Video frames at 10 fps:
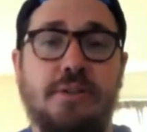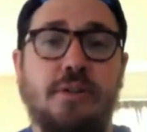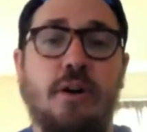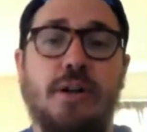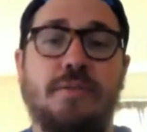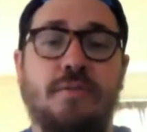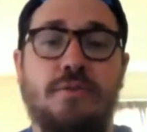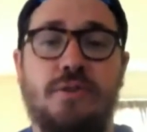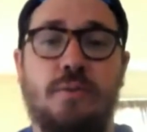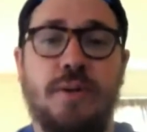target if you
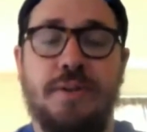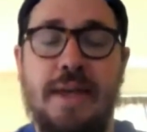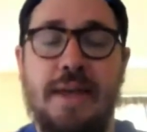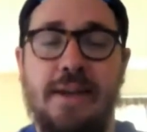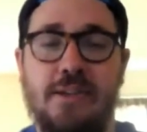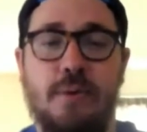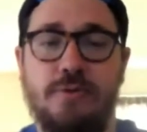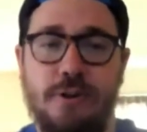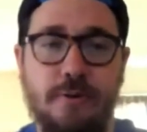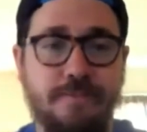still want that
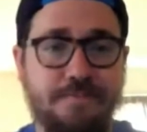exposure.